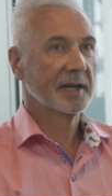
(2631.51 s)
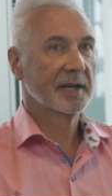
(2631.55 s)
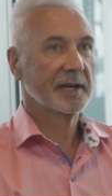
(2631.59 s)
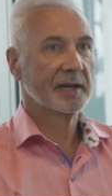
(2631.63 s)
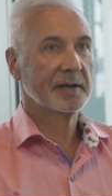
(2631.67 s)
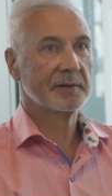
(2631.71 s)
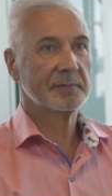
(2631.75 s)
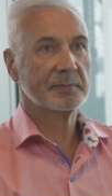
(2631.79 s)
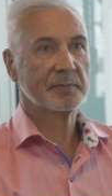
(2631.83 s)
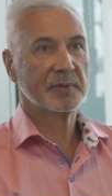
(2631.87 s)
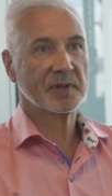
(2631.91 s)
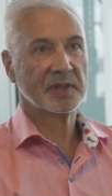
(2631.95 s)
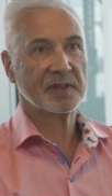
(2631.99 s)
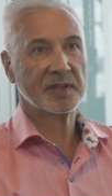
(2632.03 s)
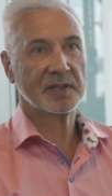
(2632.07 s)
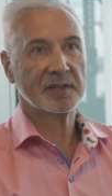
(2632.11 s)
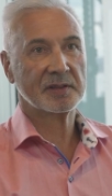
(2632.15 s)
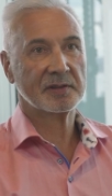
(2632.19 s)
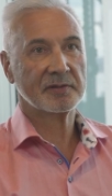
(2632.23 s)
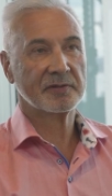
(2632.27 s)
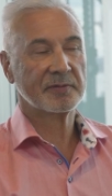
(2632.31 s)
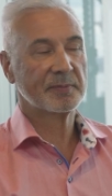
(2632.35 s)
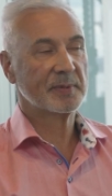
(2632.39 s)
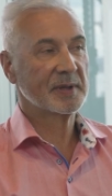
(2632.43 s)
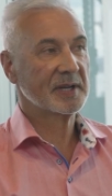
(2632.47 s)
Um, but then
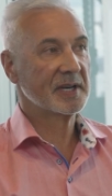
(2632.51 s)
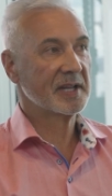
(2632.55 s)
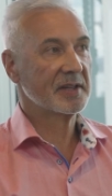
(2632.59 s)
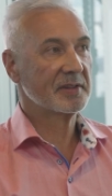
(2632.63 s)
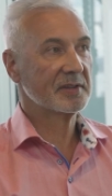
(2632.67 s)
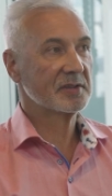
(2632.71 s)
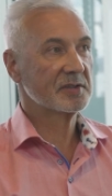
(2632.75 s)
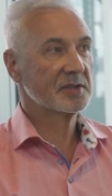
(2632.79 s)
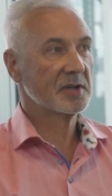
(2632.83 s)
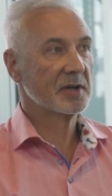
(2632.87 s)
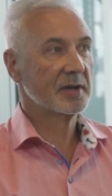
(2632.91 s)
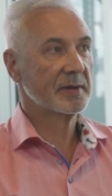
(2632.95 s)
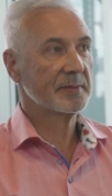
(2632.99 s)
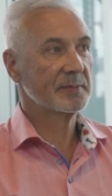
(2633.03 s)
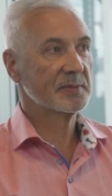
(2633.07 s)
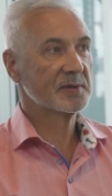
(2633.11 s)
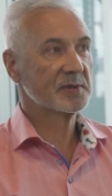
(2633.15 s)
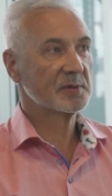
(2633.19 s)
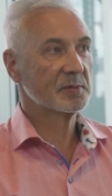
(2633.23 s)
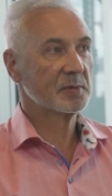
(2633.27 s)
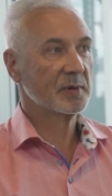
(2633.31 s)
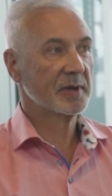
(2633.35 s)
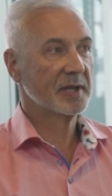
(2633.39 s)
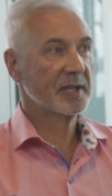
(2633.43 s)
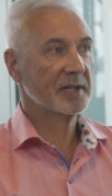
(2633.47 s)
there have been other
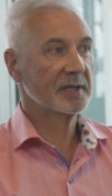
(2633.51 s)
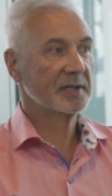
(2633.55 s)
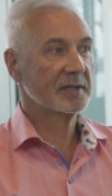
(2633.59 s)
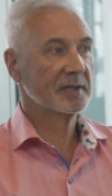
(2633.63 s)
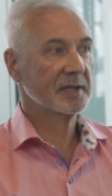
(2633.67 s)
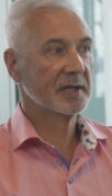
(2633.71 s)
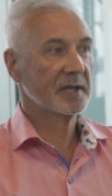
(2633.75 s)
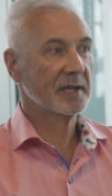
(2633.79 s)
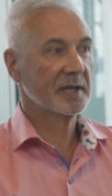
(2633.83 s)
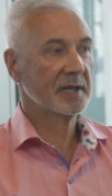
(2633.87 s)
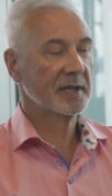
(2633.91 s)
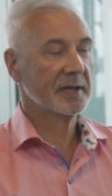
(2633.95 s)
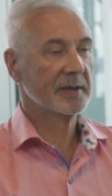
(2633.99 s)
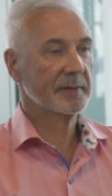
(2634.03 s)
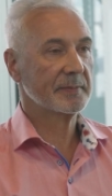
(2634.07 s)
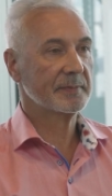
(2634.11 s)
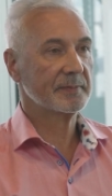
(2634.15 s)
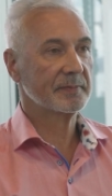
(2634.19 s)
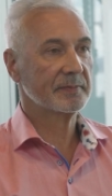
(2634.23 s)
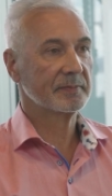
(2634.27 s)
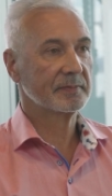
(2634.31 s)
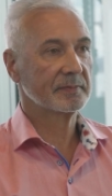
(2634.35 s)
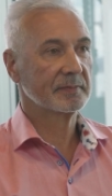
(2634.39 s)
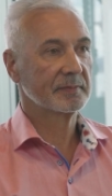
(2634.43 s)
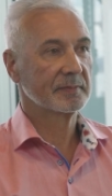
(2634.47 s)
times when
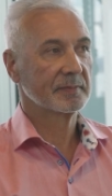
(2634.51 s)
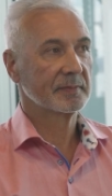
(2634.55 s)
um,